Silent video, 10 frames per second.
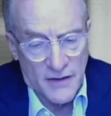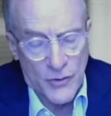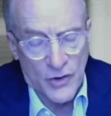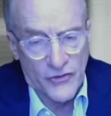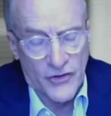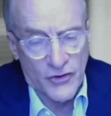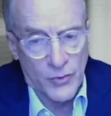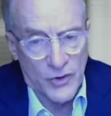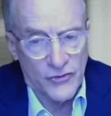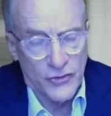Of course,
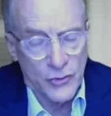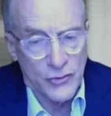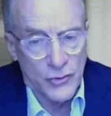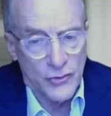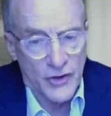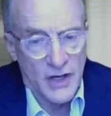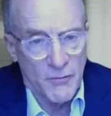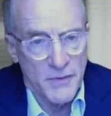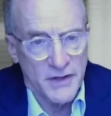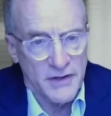this was due to the
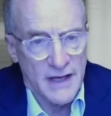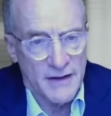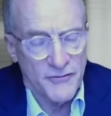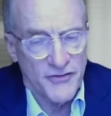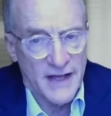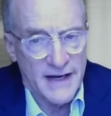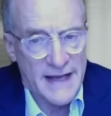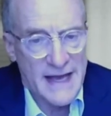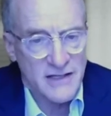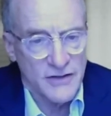government and
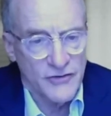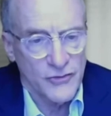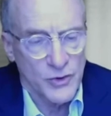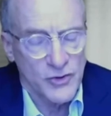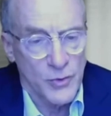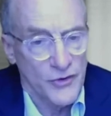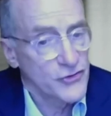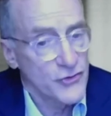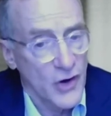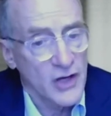Fed actions, which were
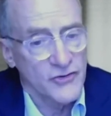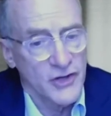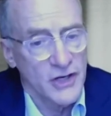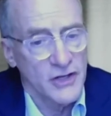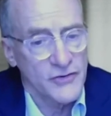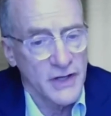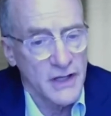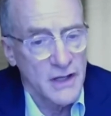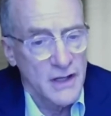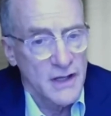the strongest in
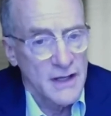history.